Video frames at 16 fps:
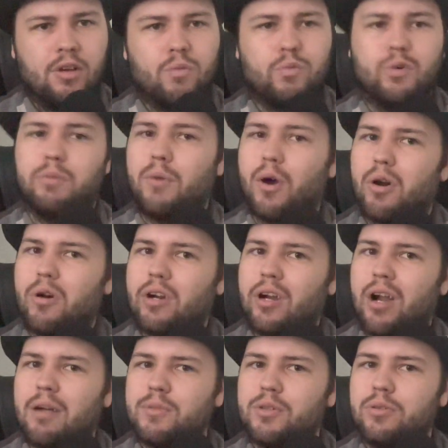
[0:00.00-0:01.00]
Will
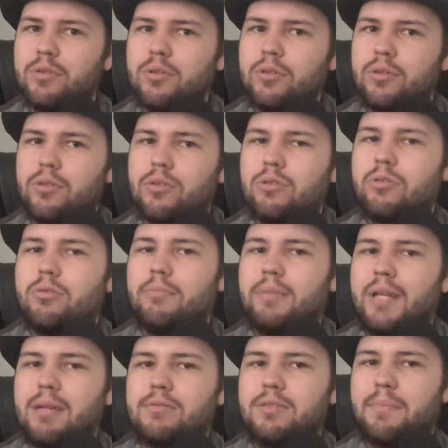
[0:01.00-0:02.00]
Mariamu
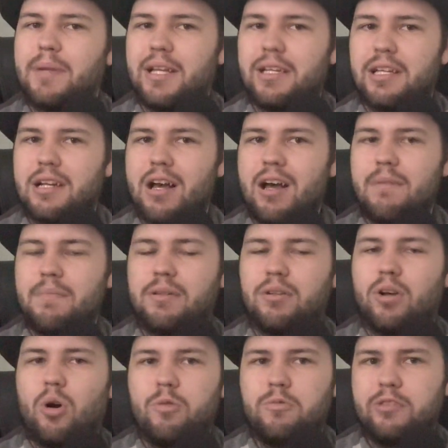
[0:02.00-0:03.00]
be able to pick it up and
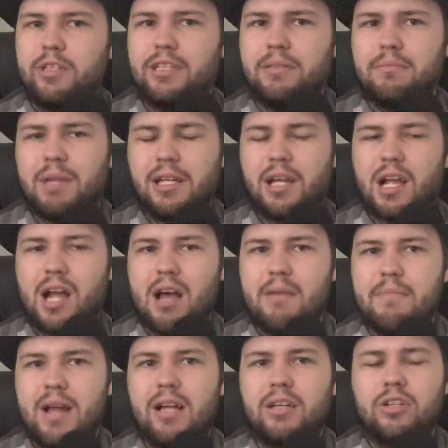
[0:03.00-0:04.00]
hopefully make a
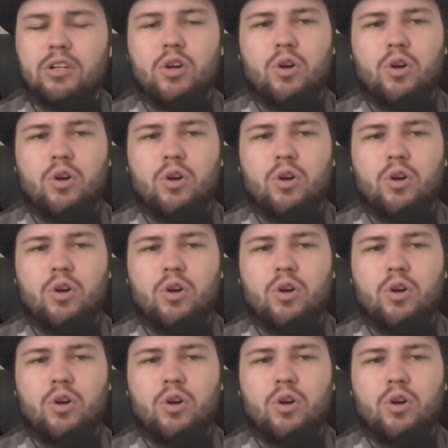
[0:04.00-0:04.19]
comeback,